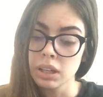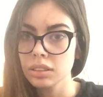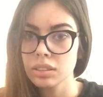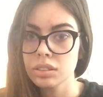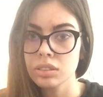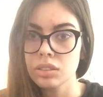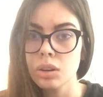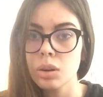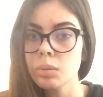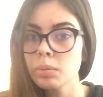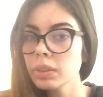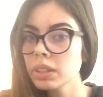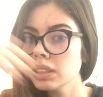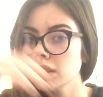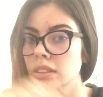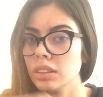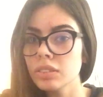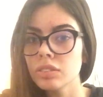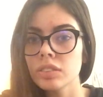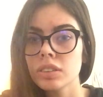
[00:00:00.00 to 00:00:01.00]
so many
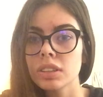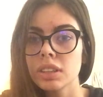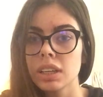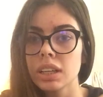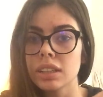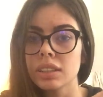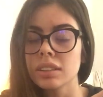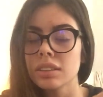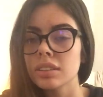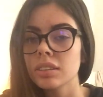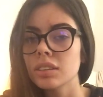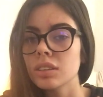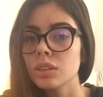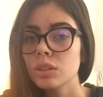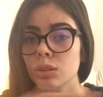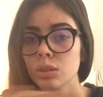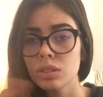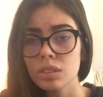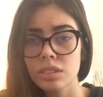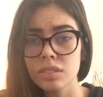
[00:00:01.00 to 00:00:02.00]
different like
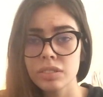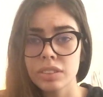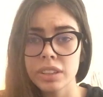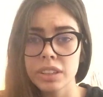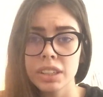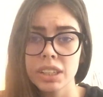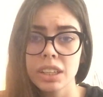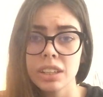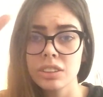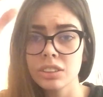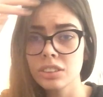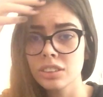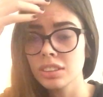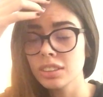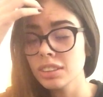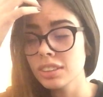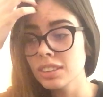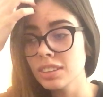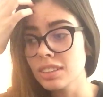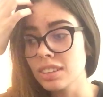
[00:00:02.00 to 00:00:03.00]
hues and
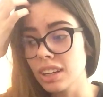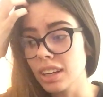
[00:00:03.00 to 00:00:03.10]
variations,